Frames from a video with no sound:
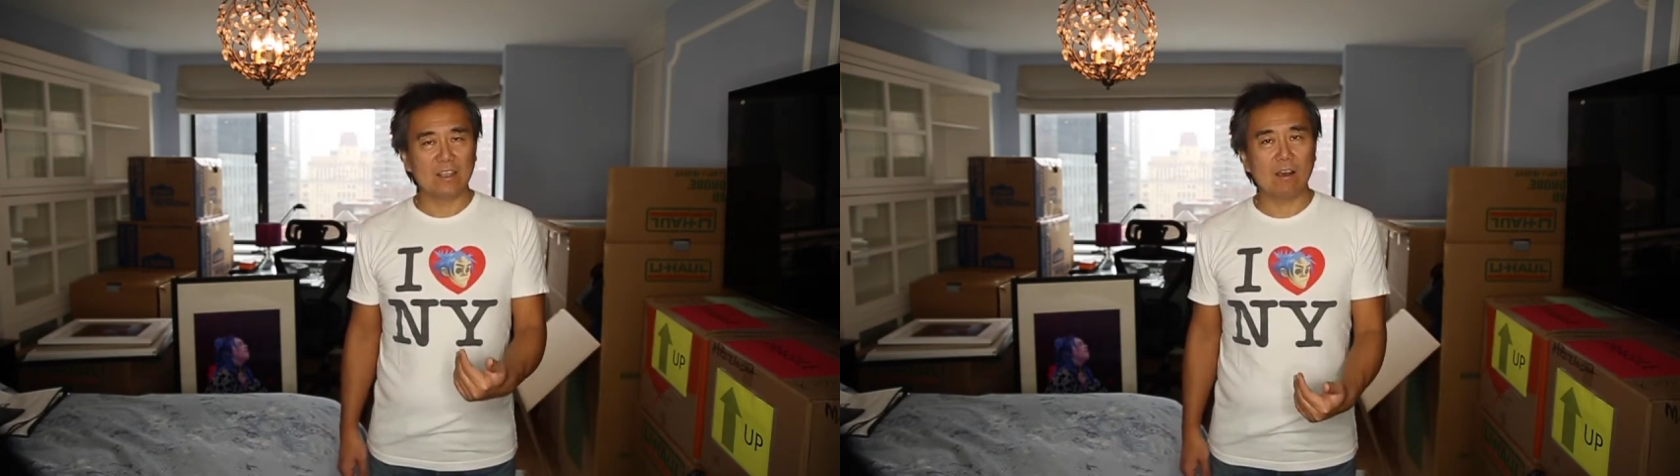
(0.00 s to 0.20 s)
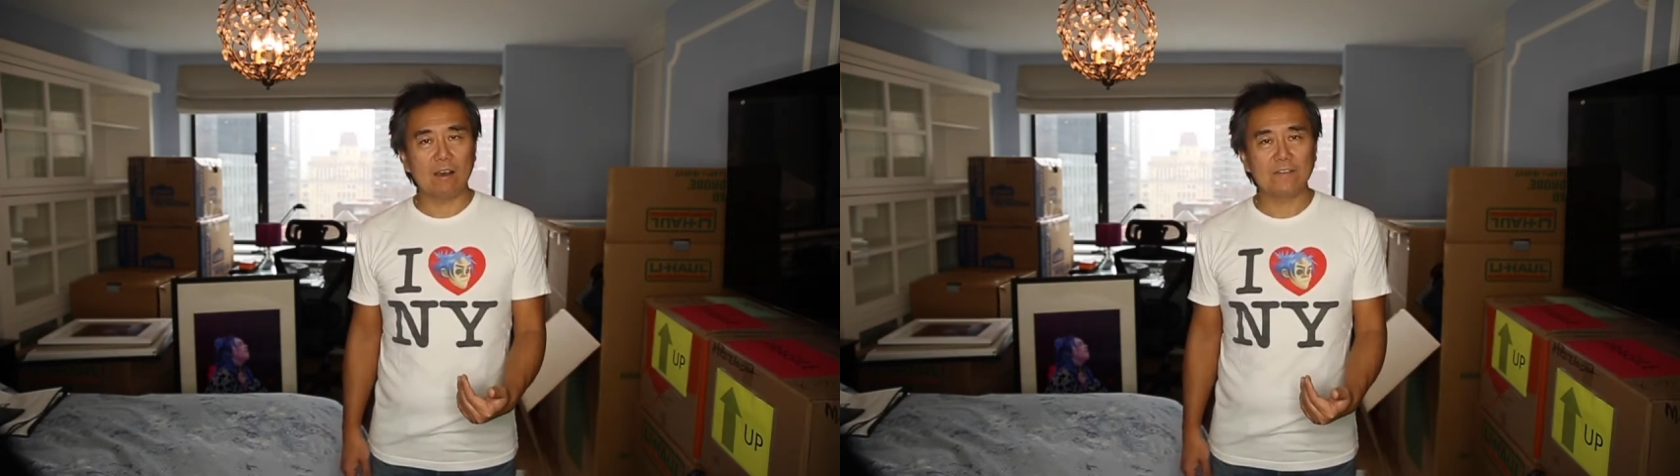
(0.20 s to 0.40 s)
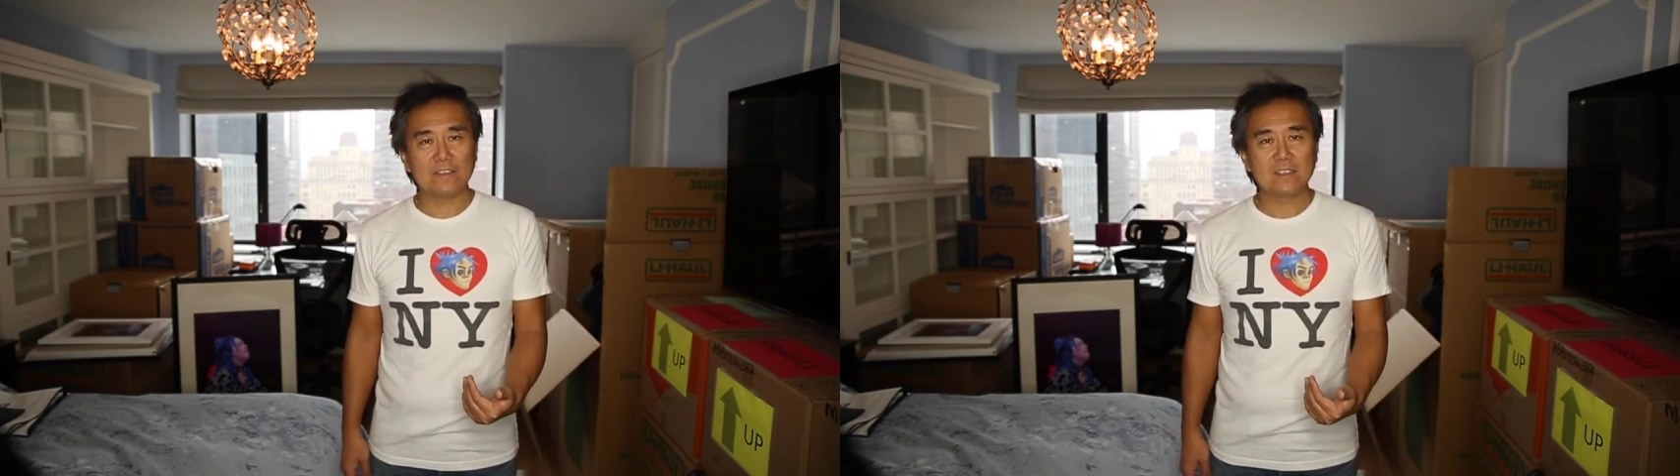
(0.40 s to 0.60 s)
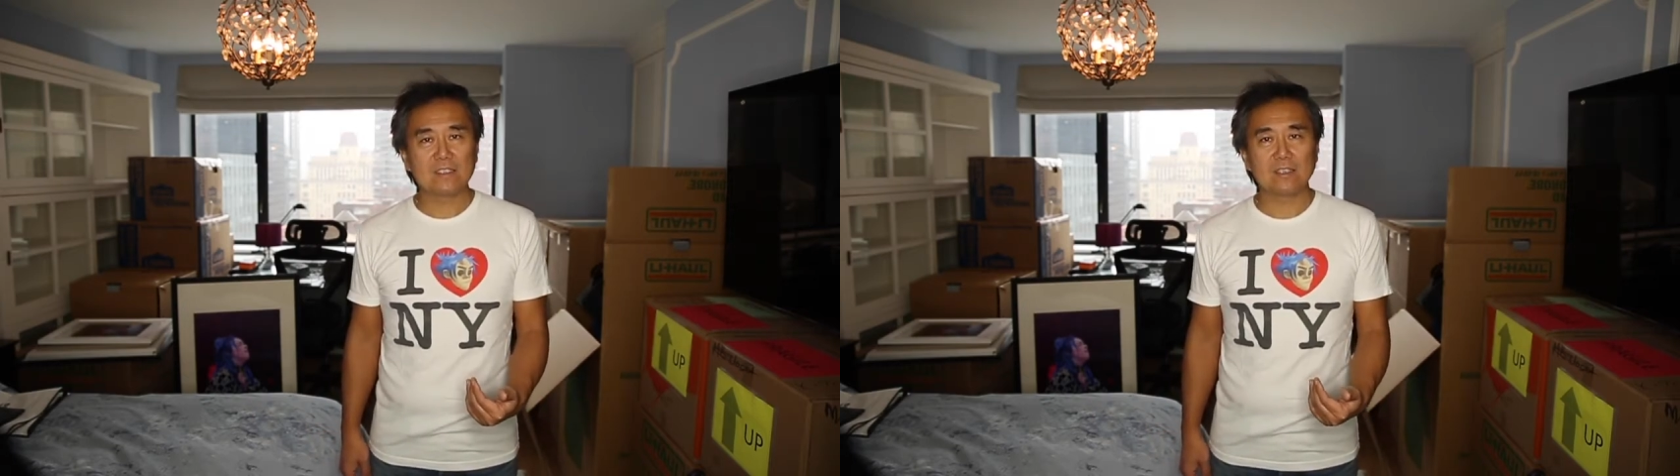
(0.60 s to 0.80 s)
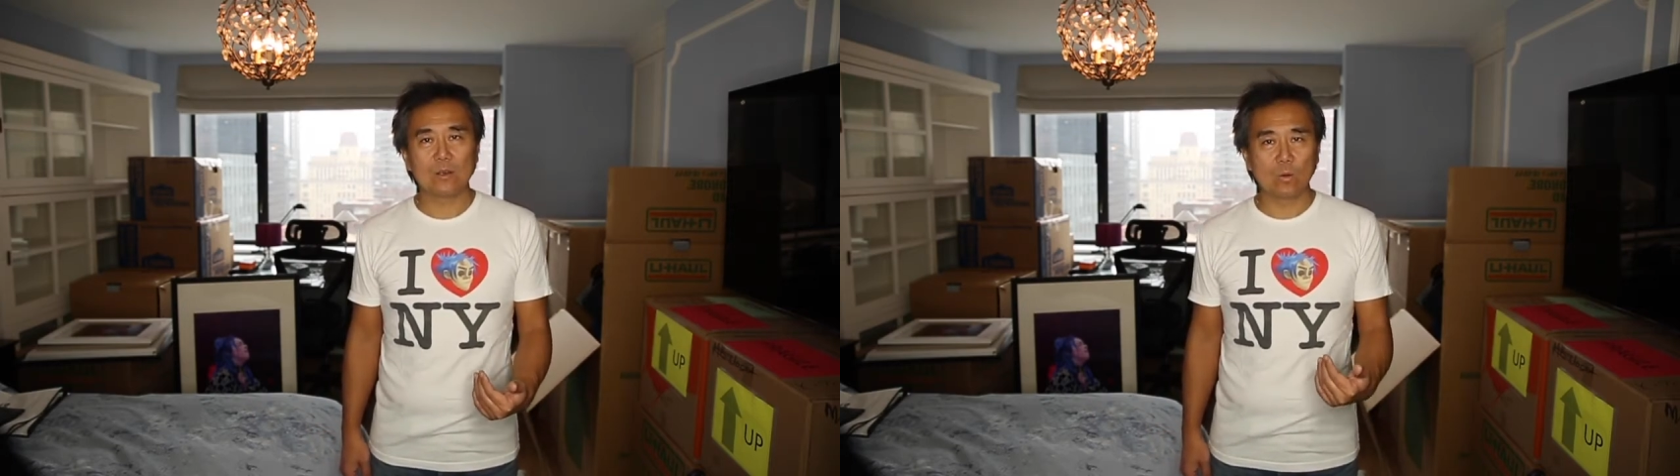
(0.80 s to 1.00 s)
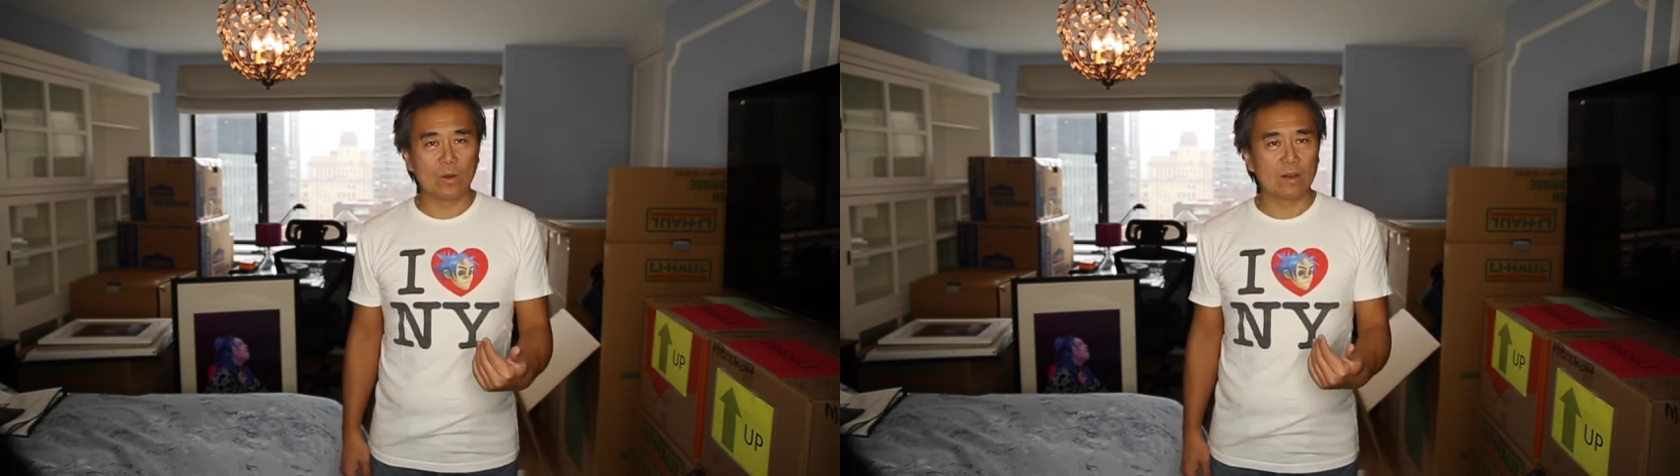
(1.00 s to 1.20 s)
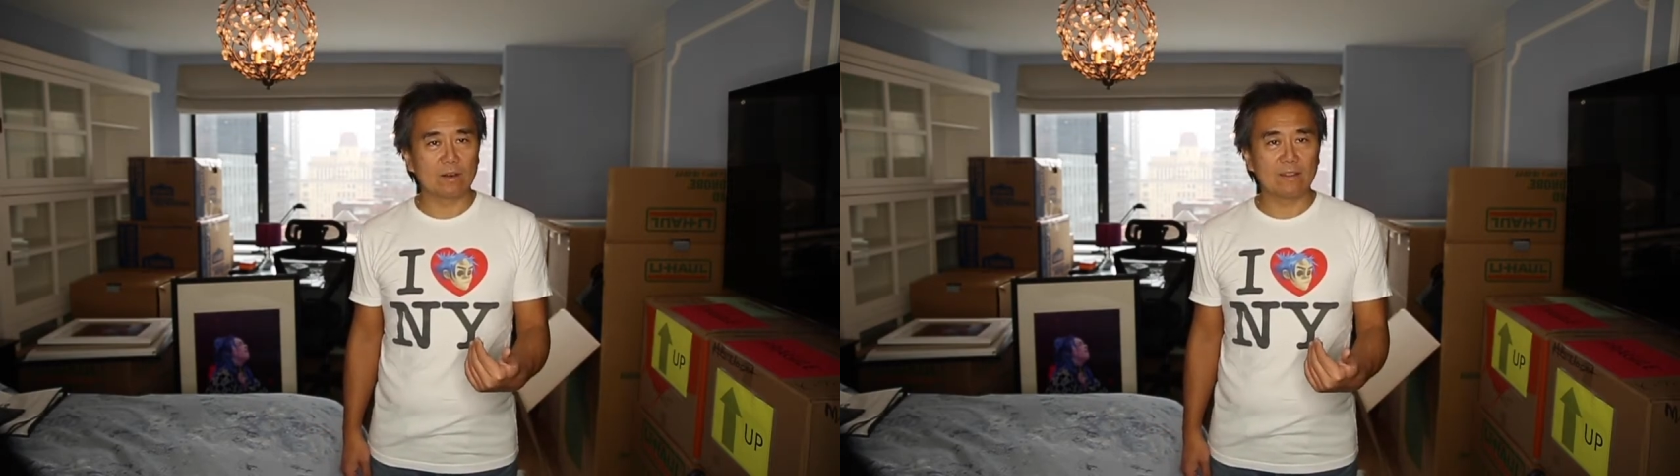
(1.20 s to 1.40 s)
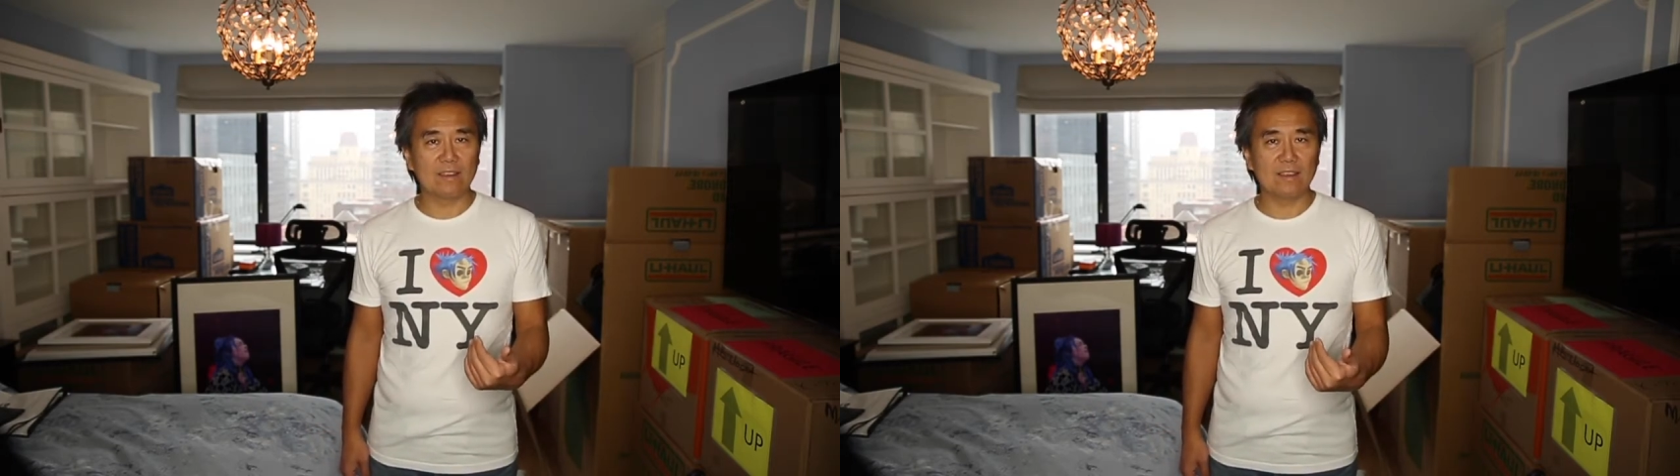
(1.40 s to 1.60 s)
office where
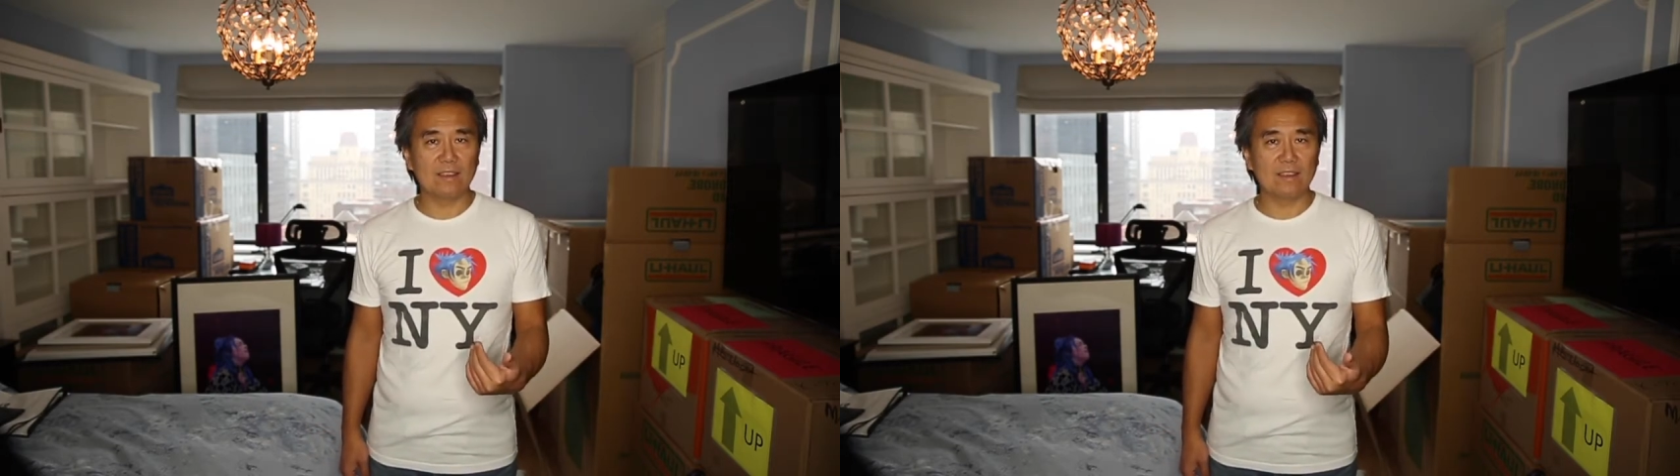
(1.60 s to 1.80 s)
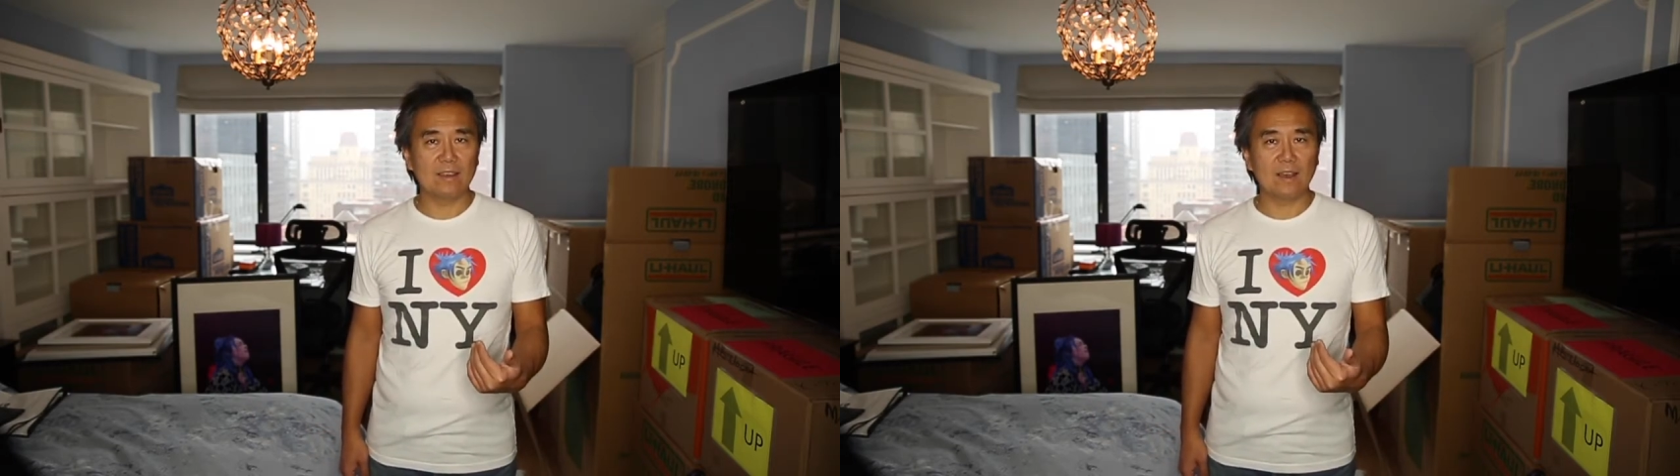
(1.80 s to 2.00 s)
the